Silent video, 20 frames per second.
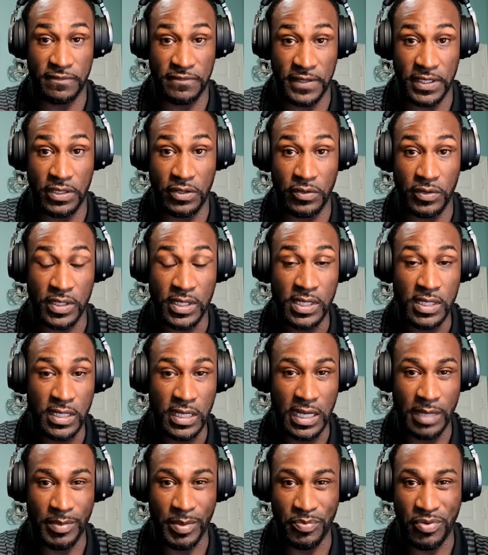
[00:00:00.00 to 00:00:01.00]
the field.
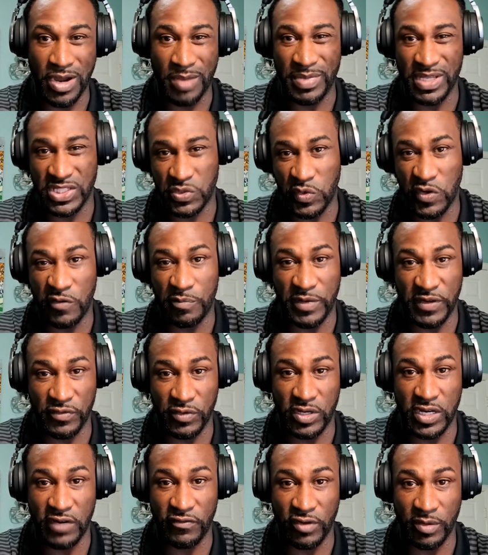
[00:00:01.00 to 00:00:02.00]
I mean, probably
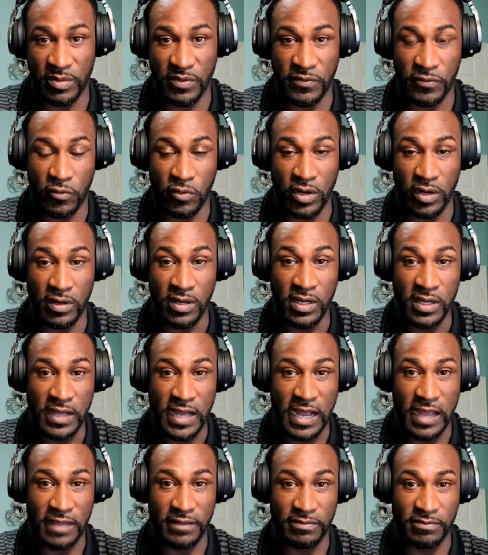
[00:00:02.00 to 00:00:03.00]
12-month recovery before
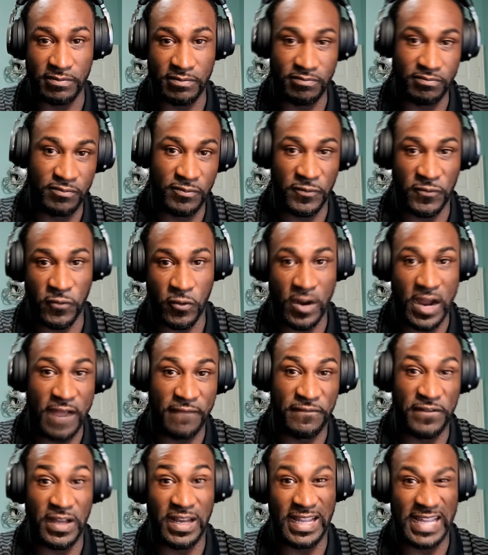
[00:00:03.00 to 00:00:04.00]
I
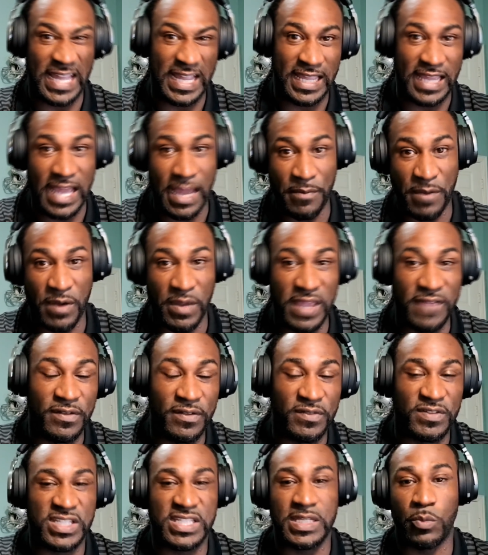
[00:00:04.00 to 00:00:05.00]
felt like I'm
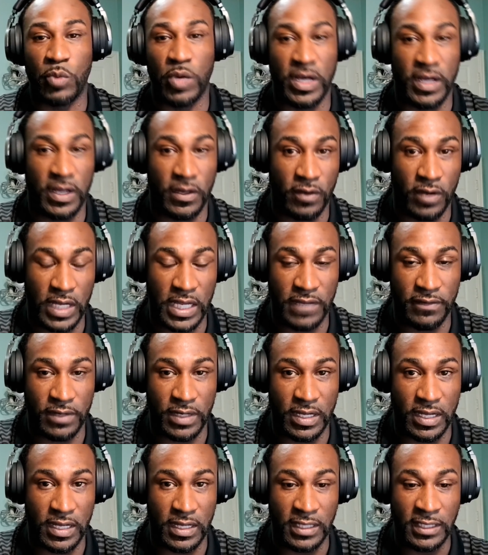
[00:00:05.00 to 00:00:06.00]
even somewhat or
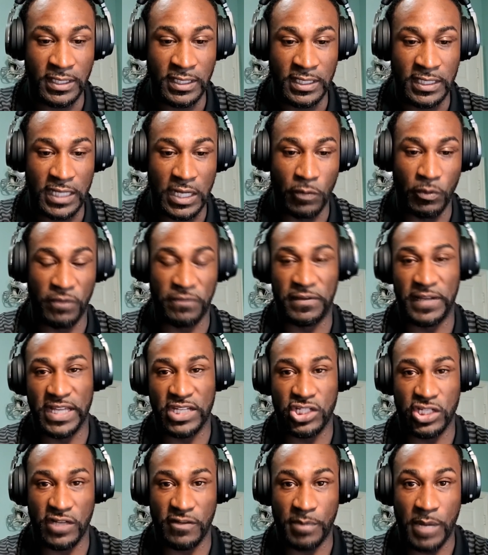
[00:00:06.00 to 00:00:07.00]
even a
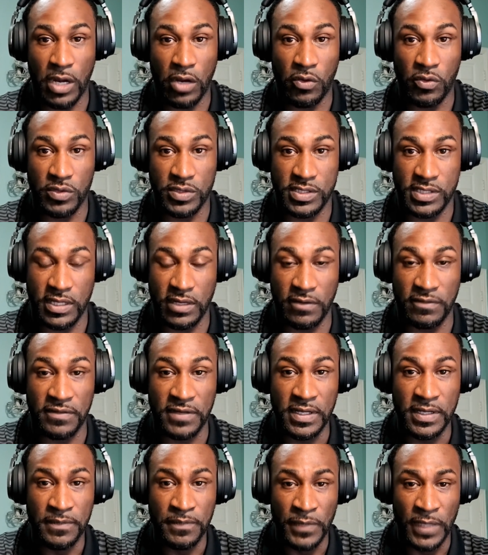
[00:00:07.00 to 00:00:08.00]
reflection of my old
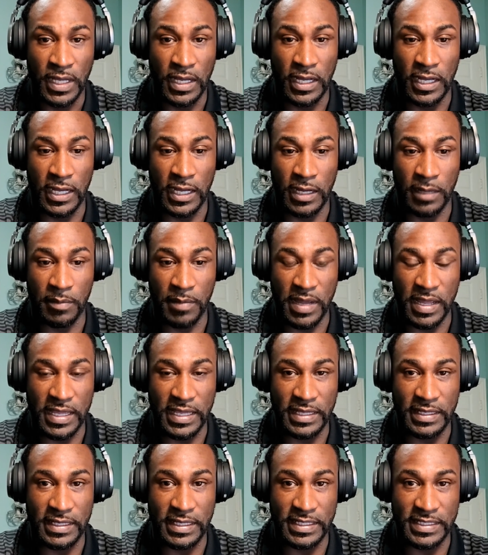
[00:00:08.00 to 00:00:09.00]
self.
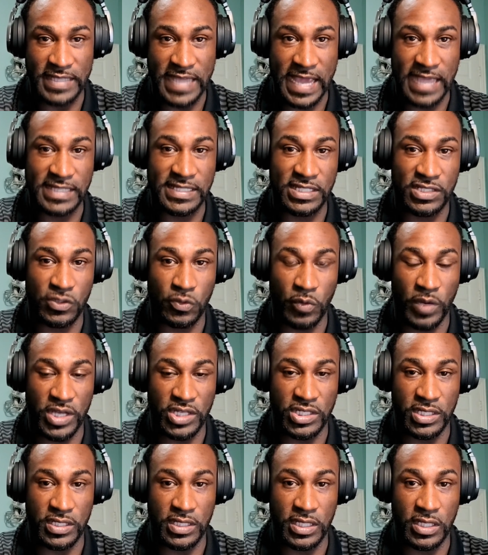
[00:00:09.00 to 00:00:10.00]
In Dak's
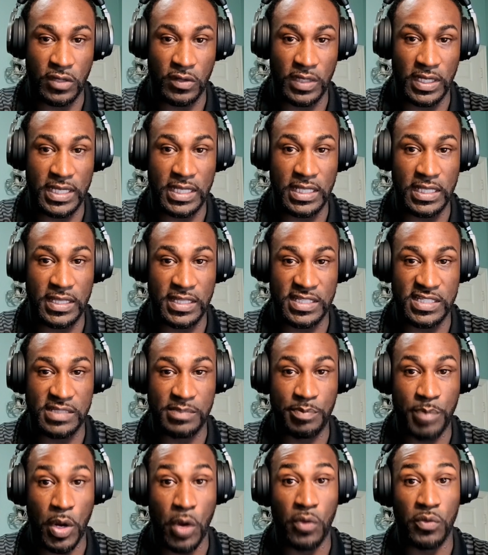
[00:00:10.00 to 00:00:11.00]
situation, you know, luckily this
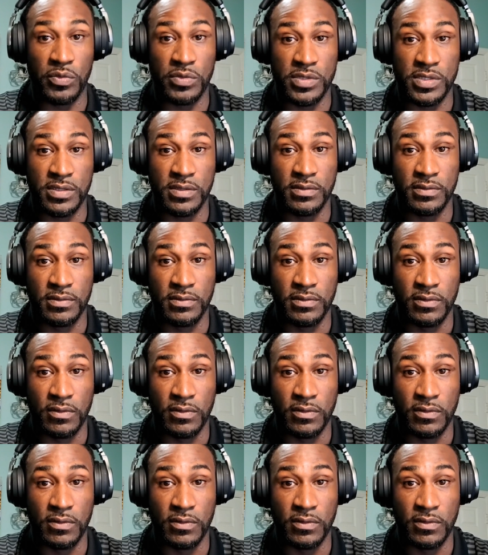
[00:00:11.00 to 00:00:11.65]
is boned,